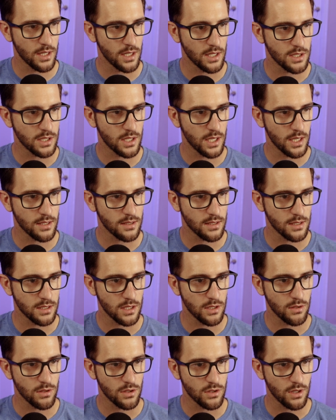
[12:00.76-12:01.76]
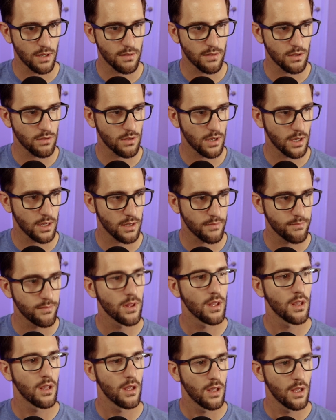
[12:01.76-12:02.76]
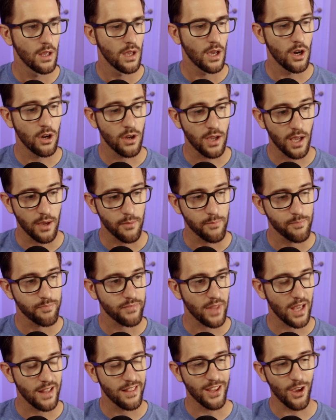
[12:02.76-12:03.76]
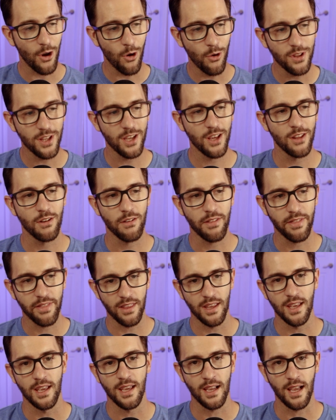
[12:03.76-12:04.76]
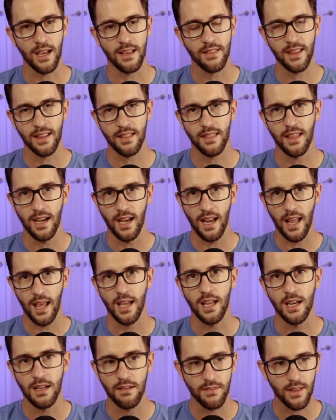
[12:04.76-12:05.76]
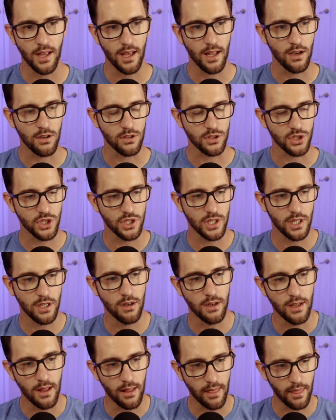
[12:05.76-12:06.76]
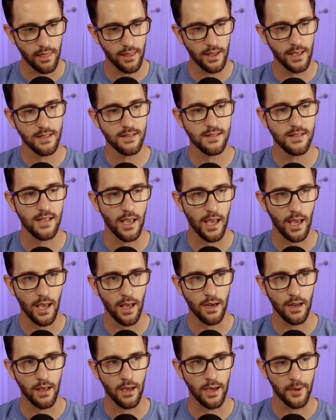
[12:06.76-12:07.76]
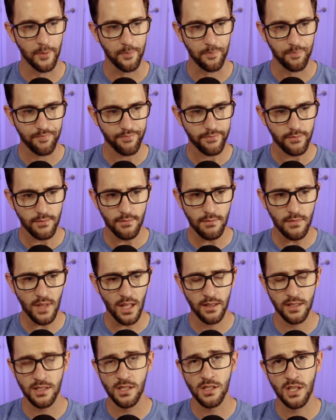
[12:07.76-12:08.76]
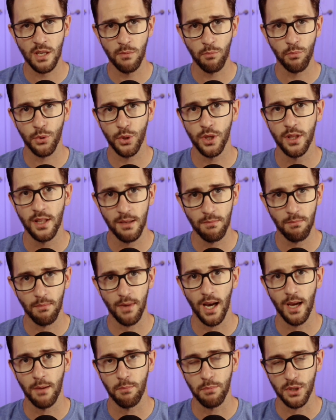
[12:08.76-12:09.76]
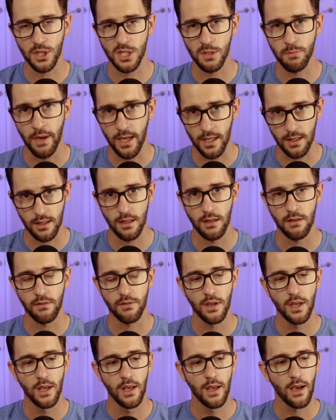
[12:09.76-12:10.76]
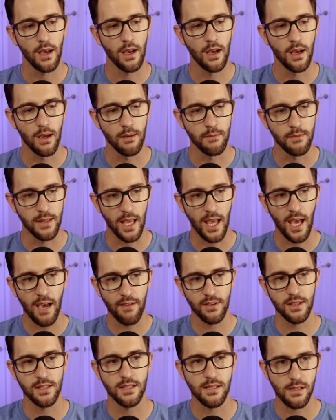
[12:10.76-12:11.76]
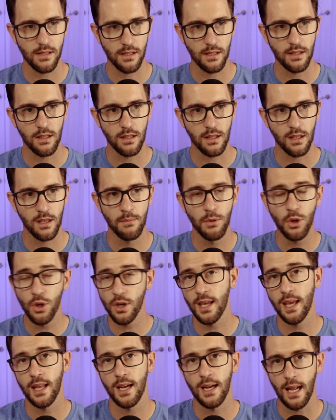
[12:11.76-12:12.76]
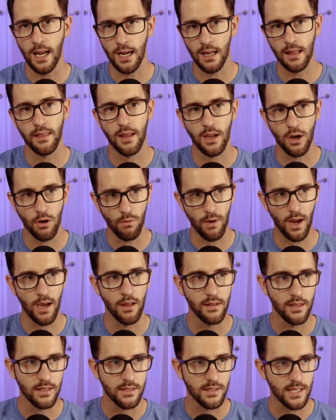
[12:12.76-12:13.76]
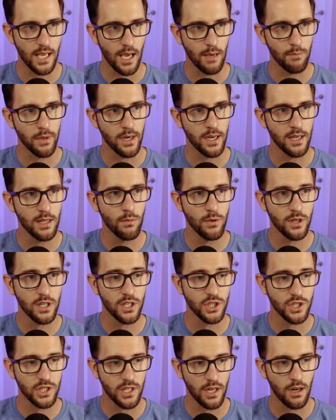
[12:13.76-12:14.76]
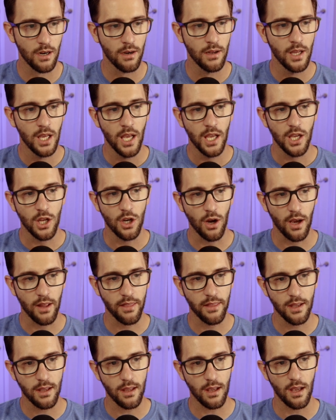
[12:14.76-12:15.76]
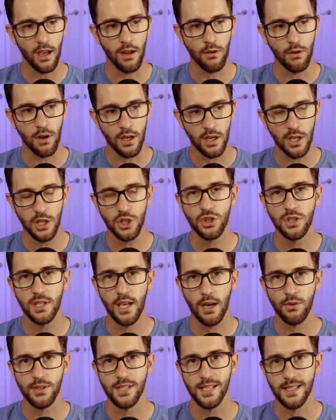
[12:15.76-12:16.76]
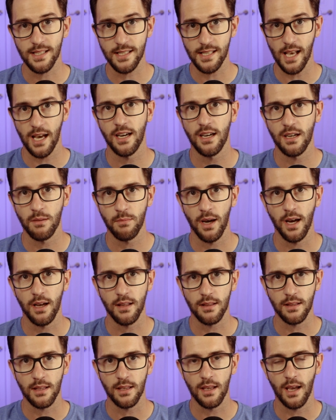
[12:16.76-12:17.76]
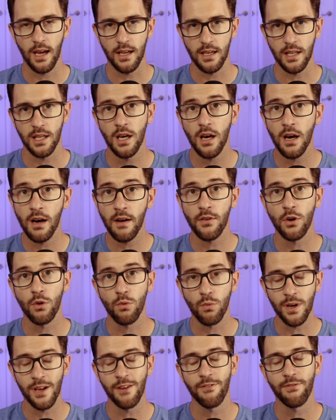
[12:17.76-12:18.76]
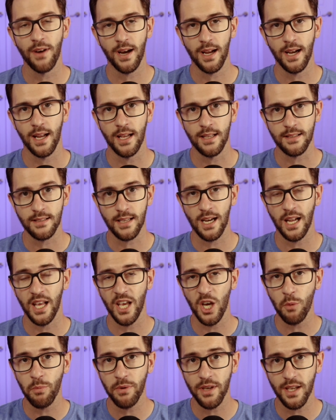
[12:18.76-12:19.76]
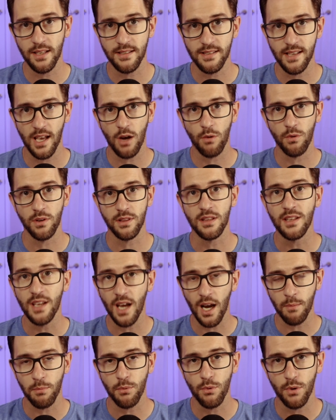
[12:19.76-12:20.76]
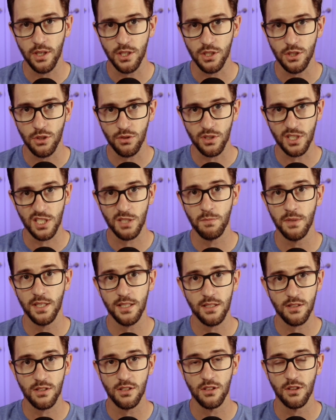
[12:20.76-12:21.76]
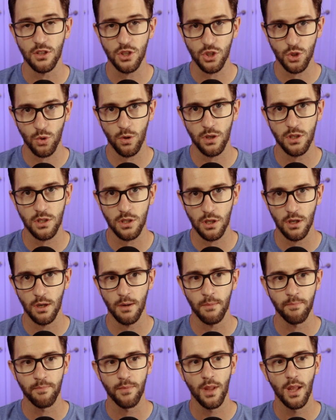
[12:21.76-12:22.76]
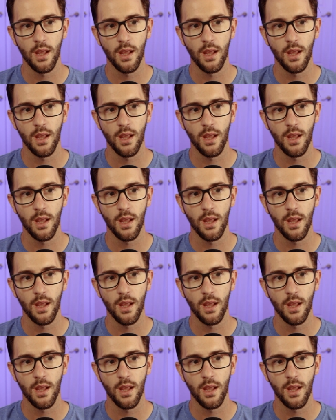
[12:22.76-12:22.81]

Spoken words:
HK is continuing to drive NOI. Okay, the only other thing, I think the negative that I'll share in this, and this is completely my perspective. They haven't communicated anything around this yet, but I did want to share, I think initially I was excited about the idea of a refinance kind of helping us out with the operational expenses in the short term.